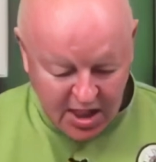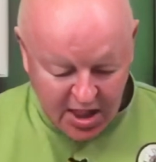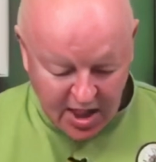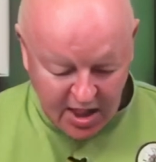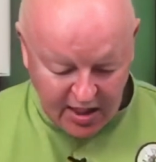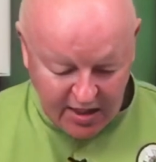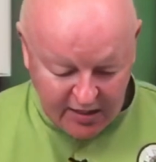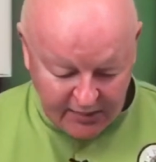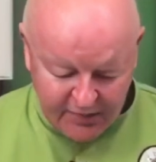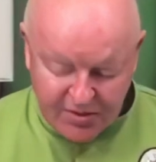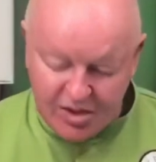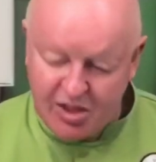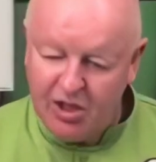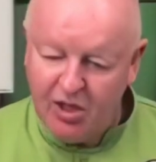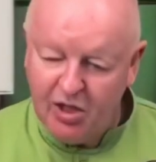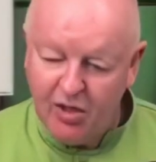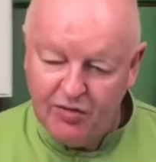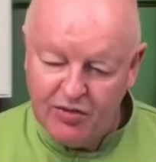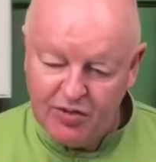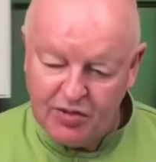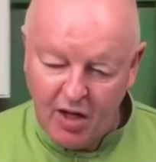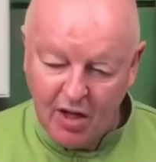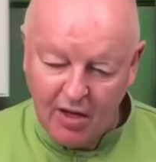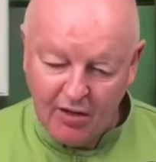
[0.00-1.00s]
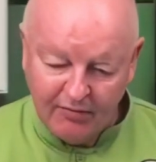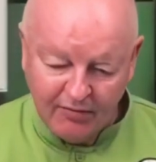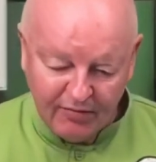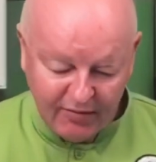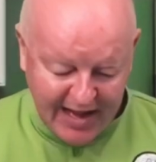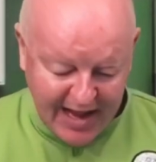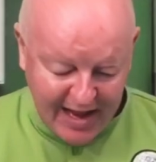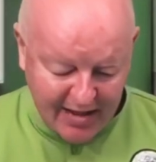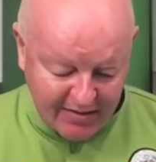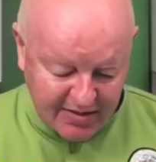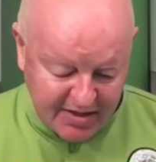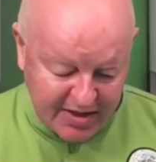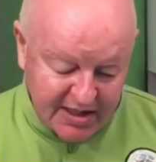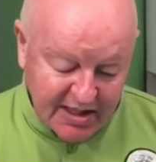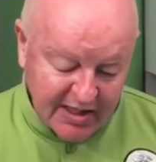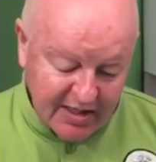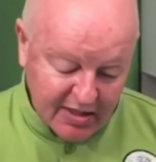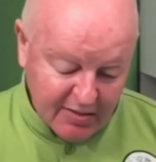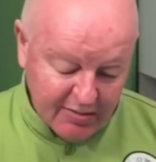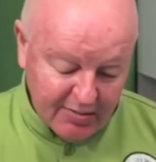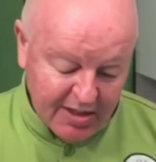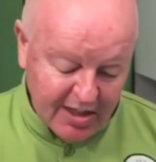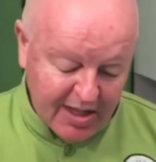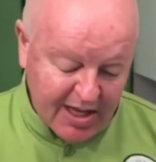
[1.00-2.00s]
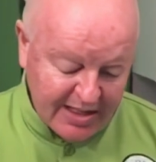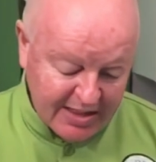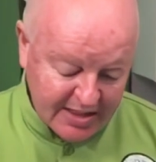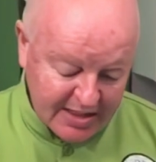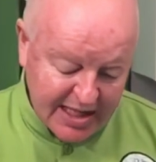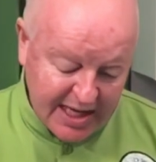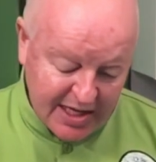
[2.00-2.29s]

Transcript: to use on flowers to give them a nice